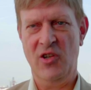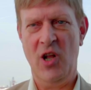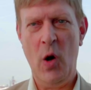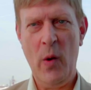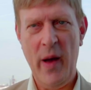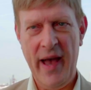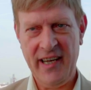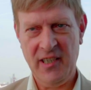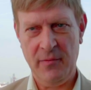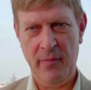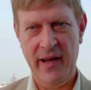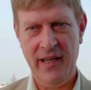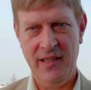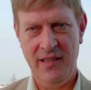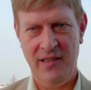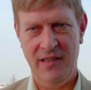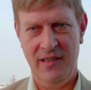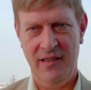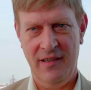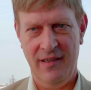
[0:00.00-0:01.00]
no
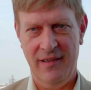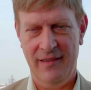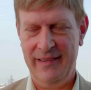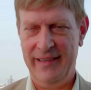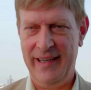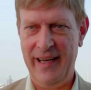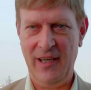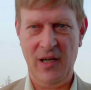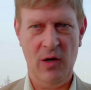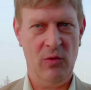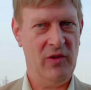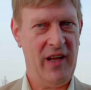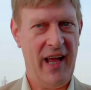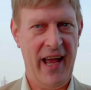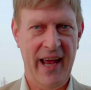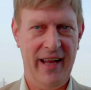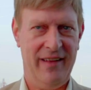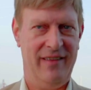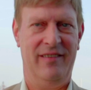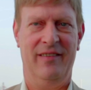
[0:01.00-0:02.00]
expats. They don't
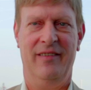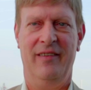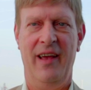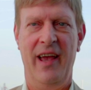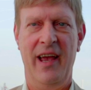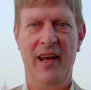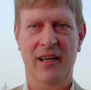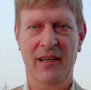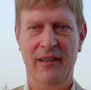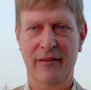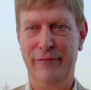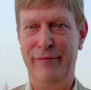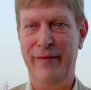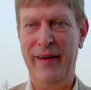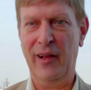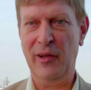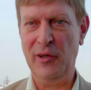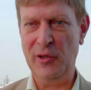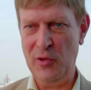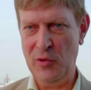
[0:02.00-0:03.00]
add any
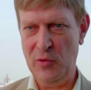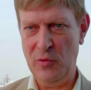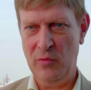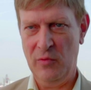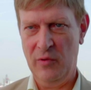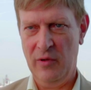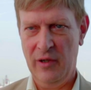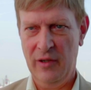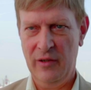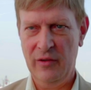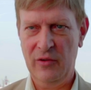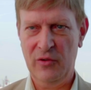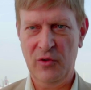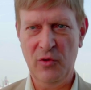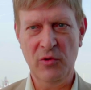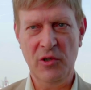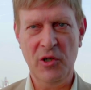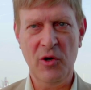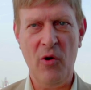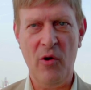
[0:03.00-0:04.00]
value
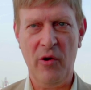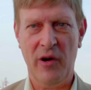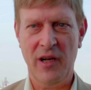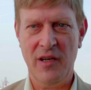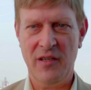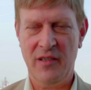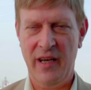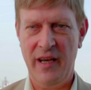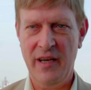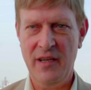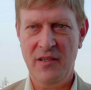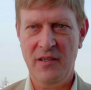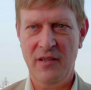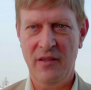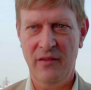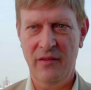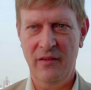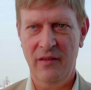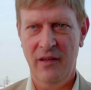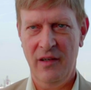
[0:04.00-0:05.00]
to the
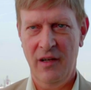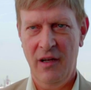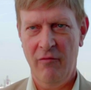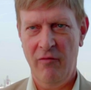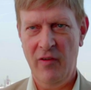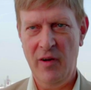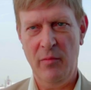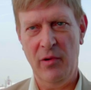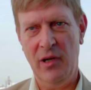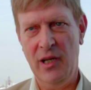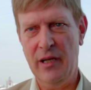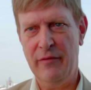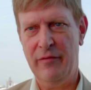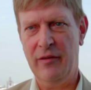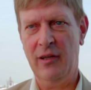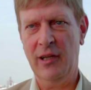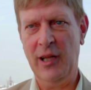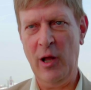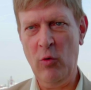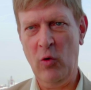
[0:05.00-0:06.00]
organization. We believe
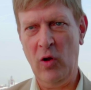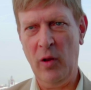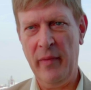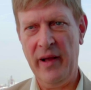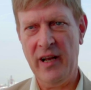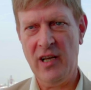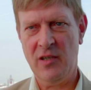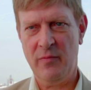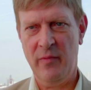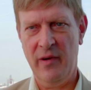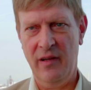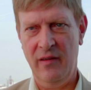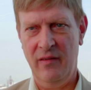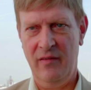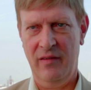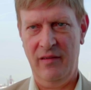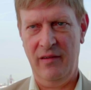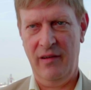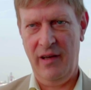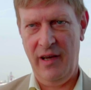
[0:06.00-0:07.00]
in local management
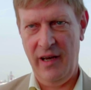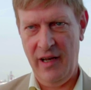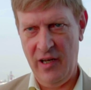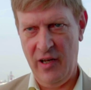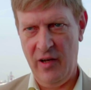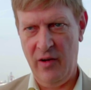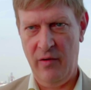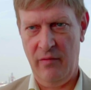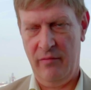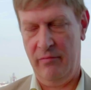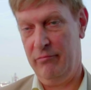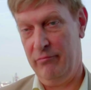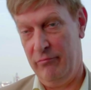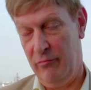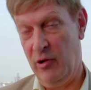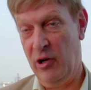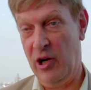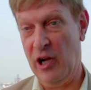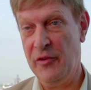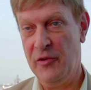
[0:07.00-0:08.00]
in a
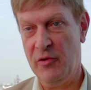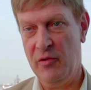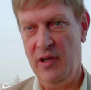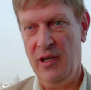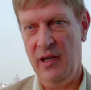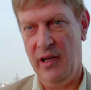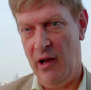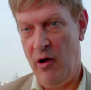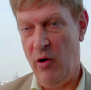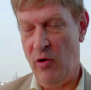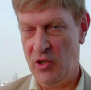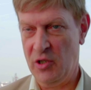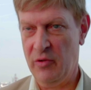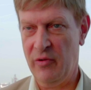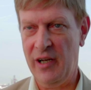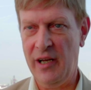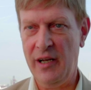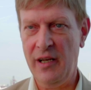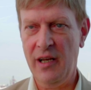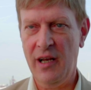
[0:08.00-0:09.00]
country, also
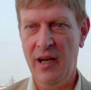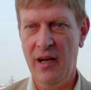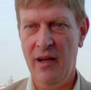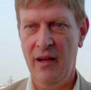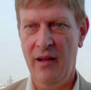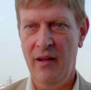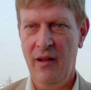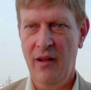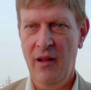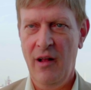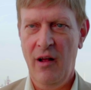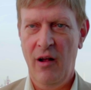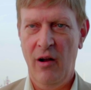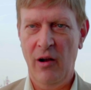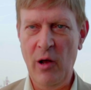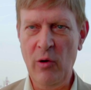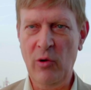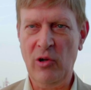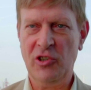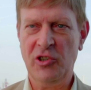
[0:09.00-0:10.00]
in India.
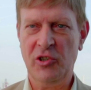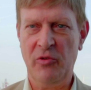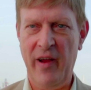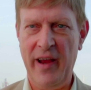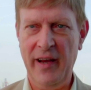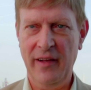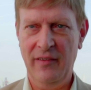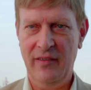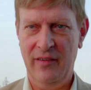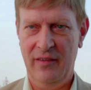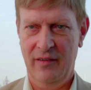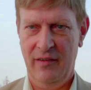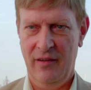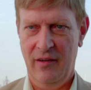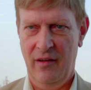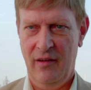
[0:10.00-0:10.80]
Local strength,